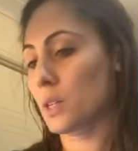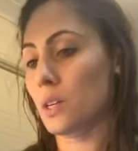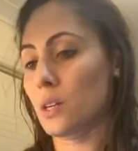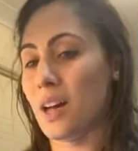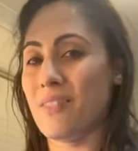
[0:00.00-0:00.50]

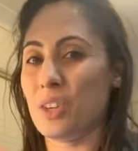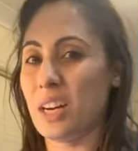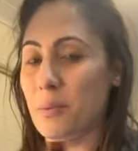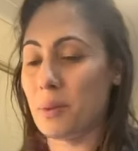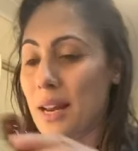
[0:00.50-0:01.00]
I haven't got
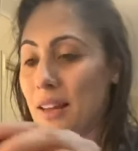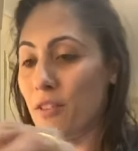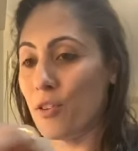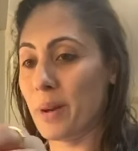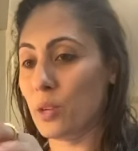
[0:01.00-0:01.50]
any
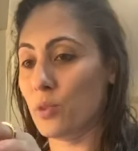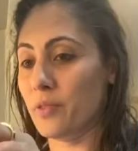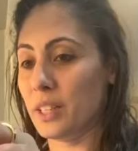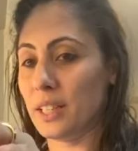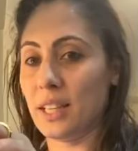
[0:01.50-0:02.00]
of my good
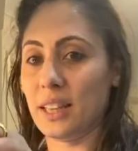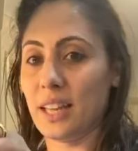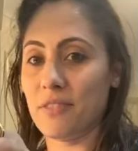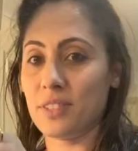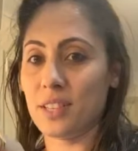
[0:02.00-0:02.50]
vanilla
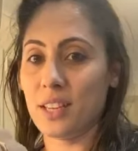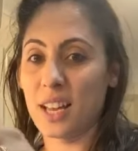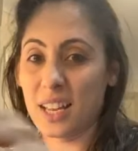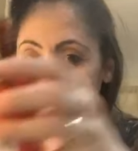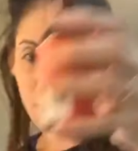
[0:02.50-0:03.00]
left.
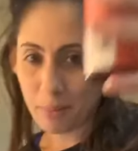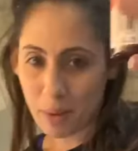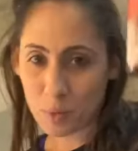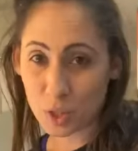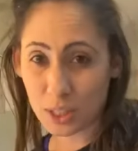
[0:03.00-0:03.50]
I can see my
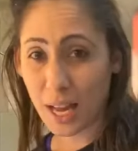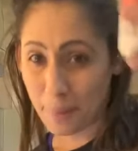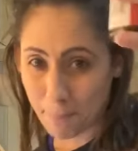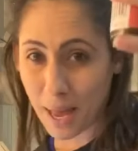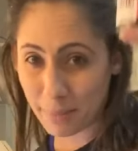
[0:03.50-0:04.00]
mum was
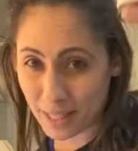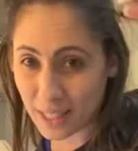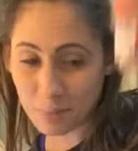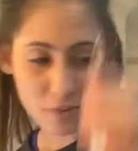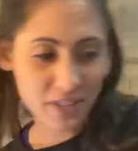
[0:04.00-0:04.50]
online. Mum, I
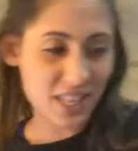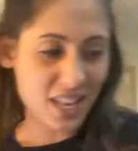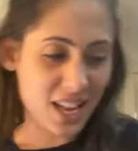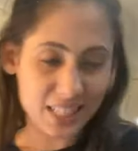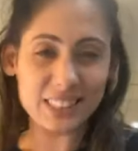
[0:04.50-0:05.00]
need some more
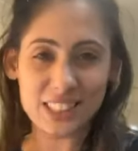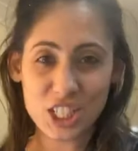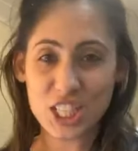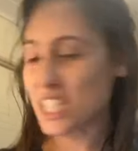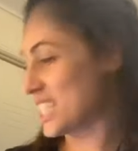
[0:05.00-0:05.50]
vanilla.
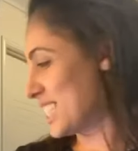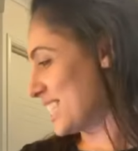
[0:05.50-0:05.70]
She is.